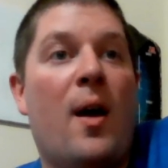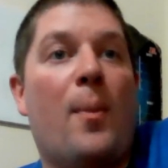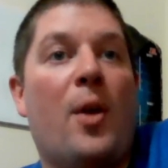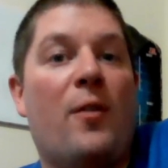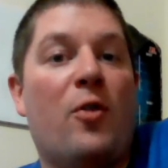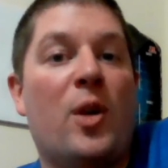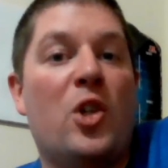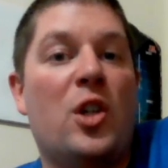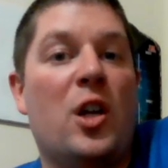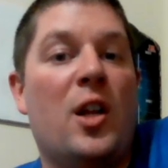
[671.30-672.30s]
playing for
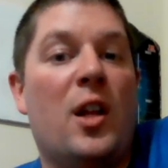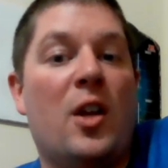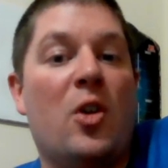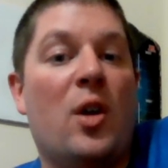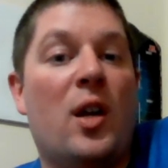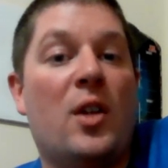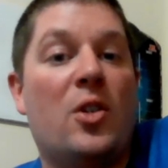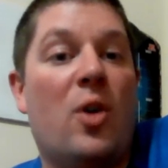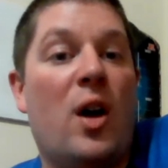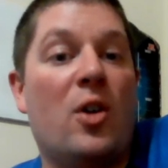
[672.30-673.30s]
Michigan and then going against
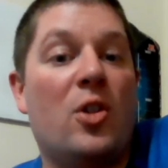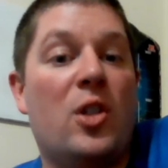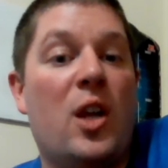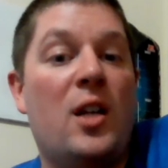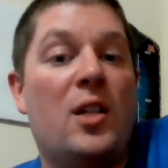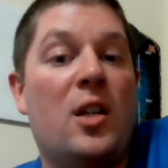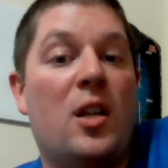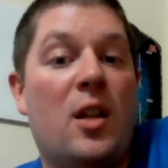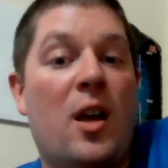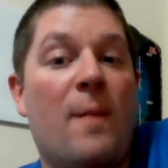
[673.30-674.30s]
Ohio State,
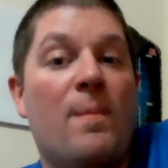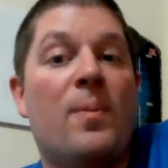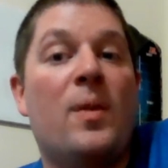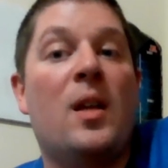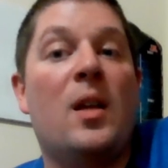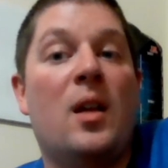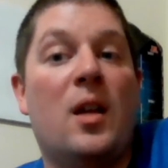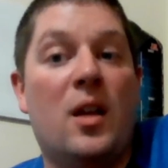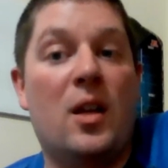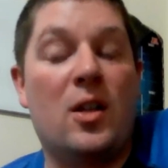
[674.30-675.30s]
that
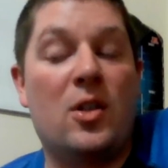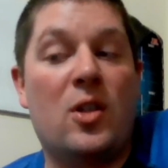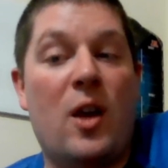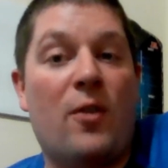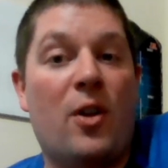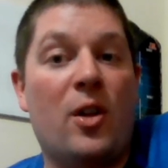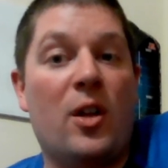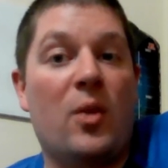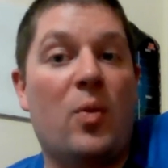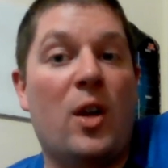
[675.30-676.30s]
is
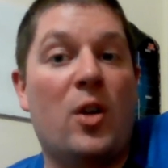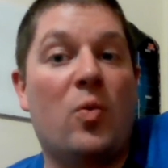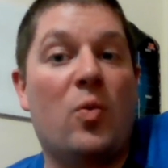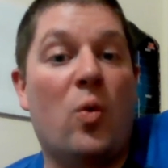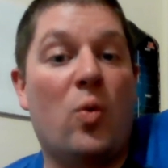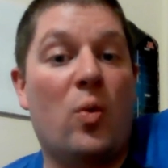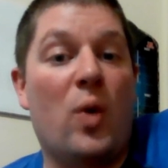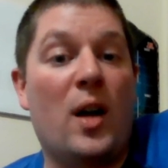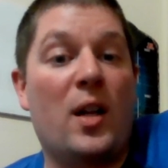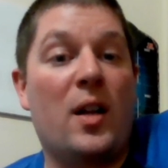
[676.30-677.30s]
definitely what you would
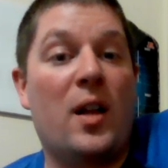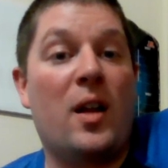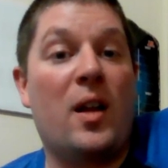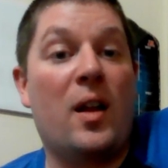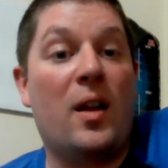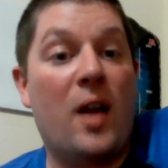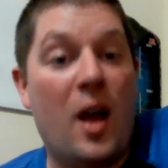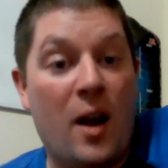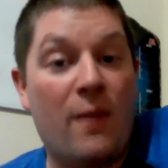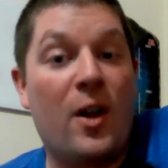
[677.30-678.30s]
want in an
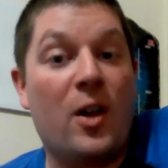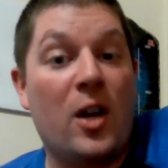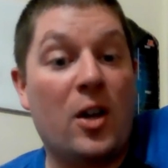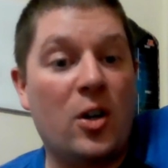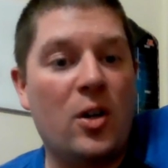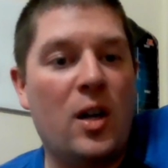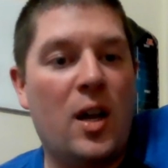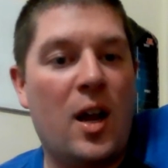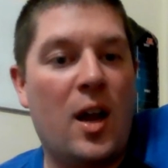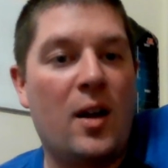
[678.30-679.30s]
NFL kicker.
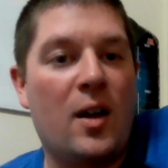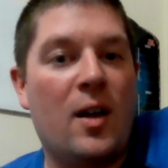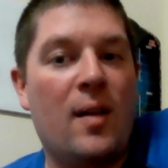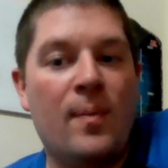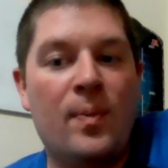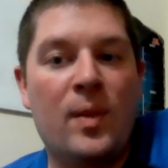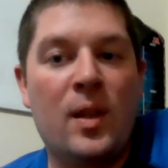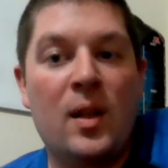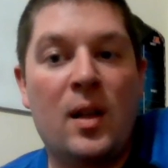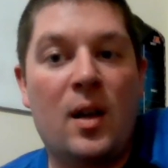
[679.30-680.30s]
And,
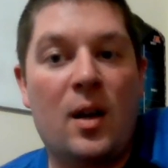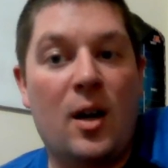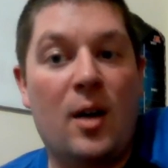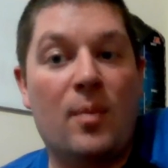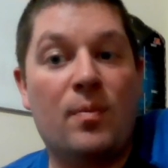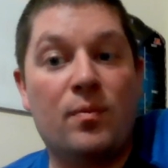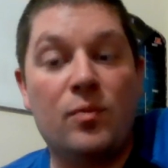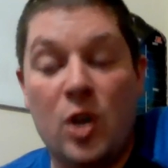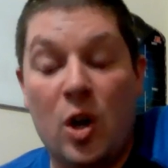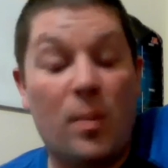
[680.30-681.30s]

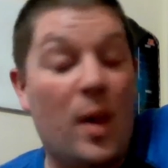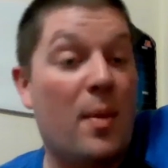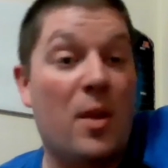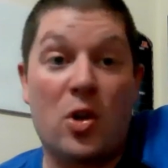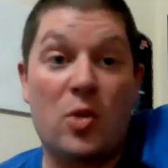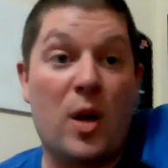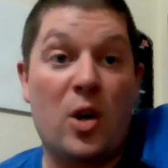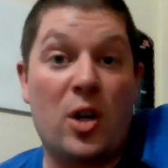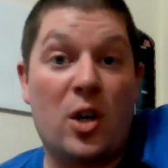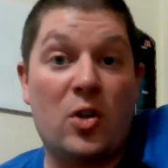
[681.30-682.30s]
maybe there's
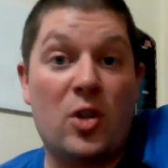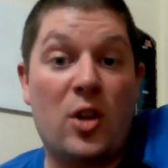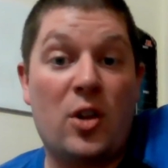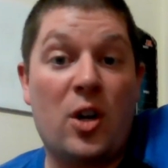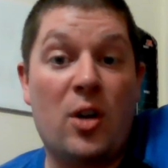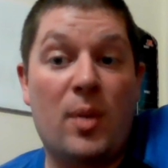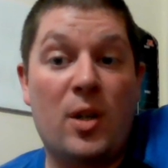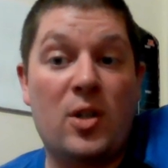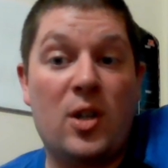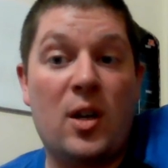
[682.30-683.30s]
better kickers out there,
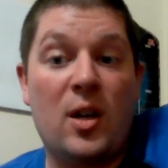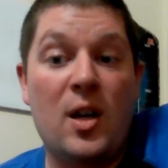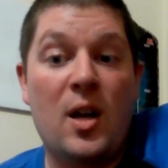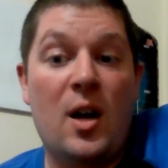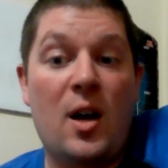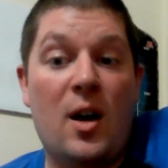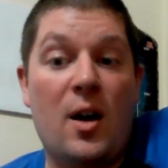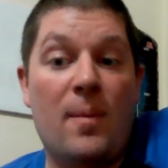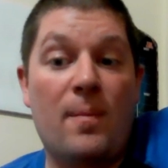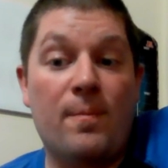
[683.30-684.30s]
but, if
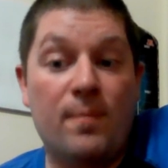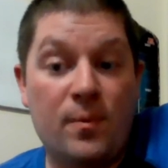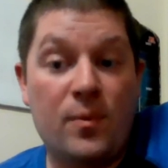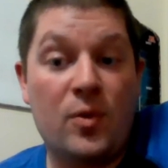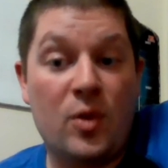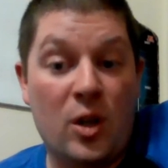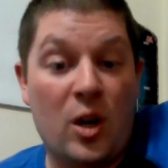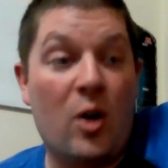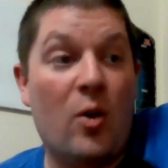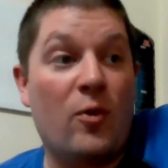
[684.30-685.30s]

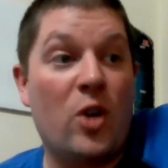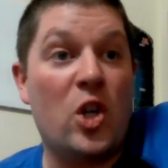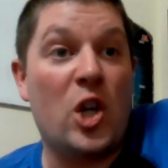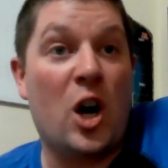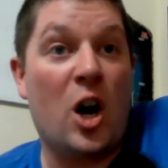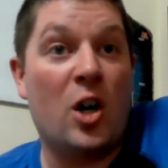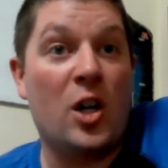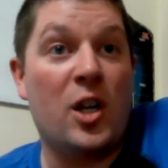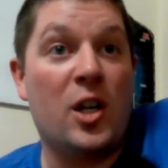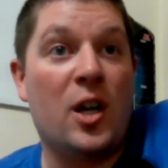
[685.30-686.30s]
JJ
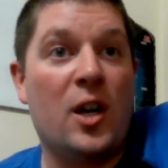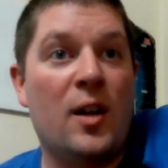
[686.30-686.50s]
Hardy